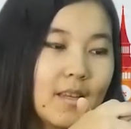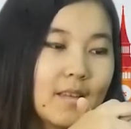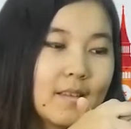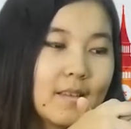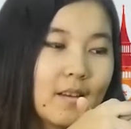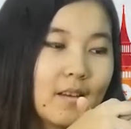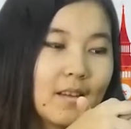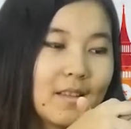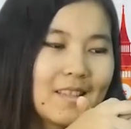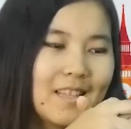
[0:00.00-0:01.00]

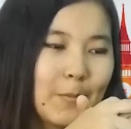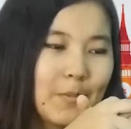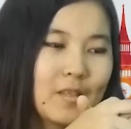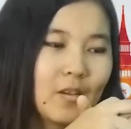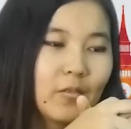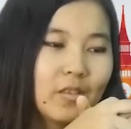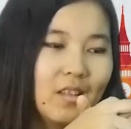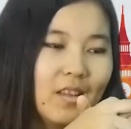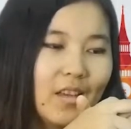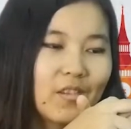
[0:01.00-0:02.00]
slept
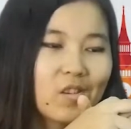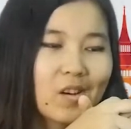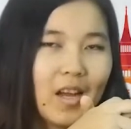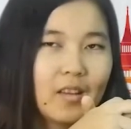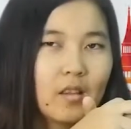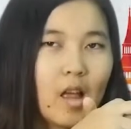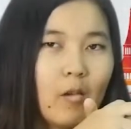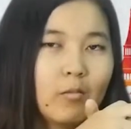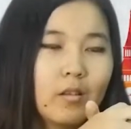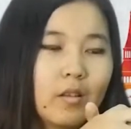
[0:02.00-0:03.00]
softly, and cried
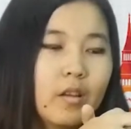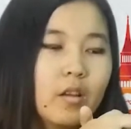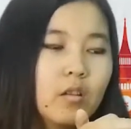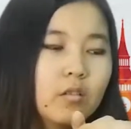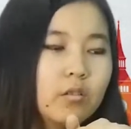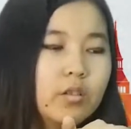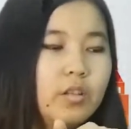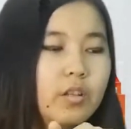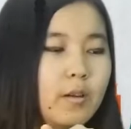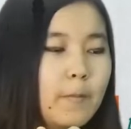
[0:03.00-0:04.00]
loudly. Look
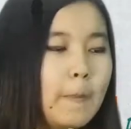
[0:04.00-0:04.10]
here.